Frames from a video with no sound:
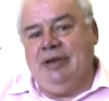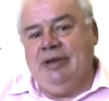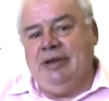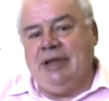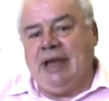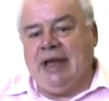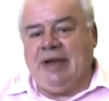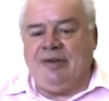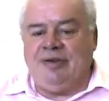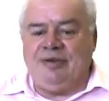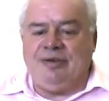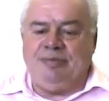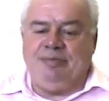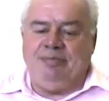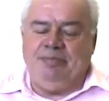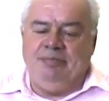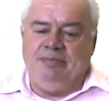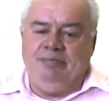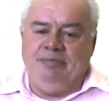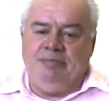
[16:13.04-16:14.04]

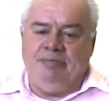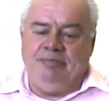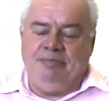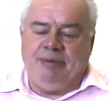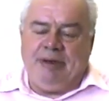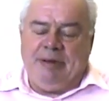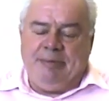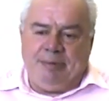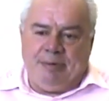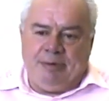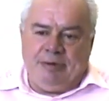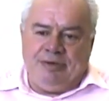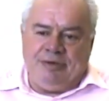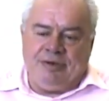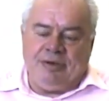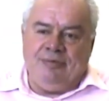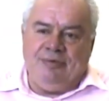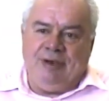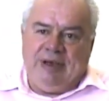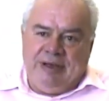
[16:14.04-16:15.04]
that's people's
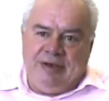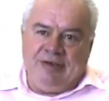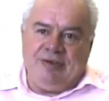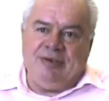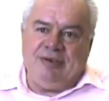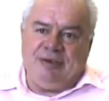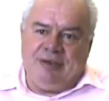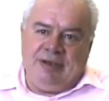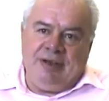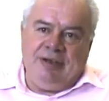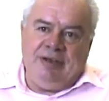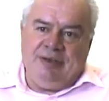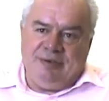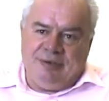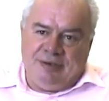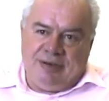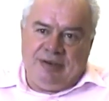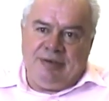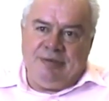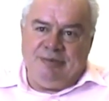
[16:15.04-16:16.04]
convenience, isn't it?
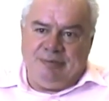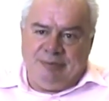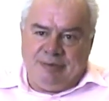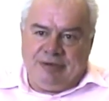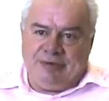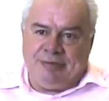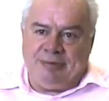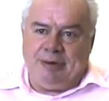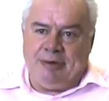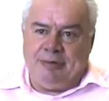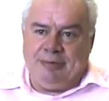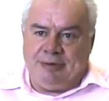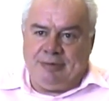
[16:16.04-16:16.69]
Using disposable.